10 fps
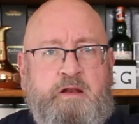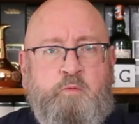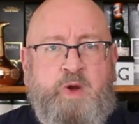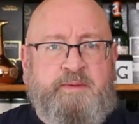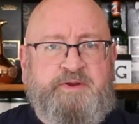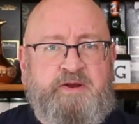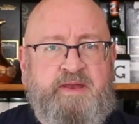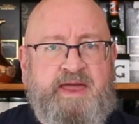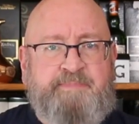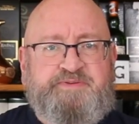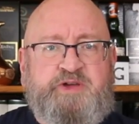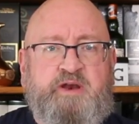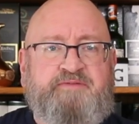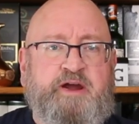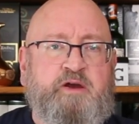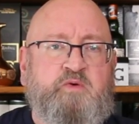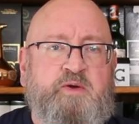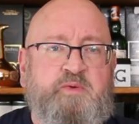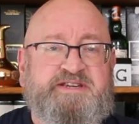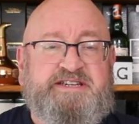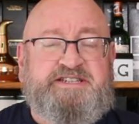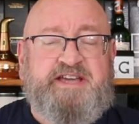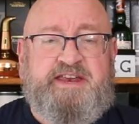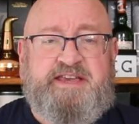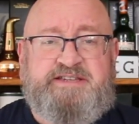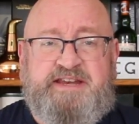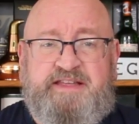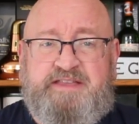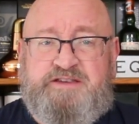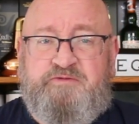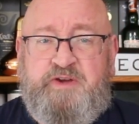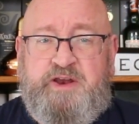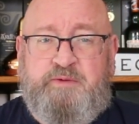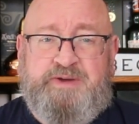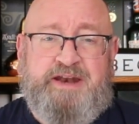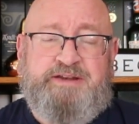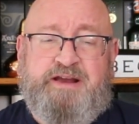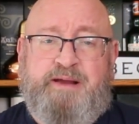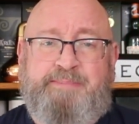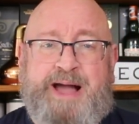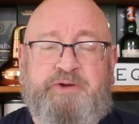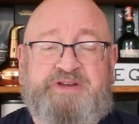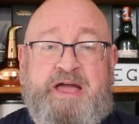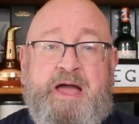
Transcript: Welcome to another episode of Erik Wait Whiskey Studies, and in this video, I'm going to talk about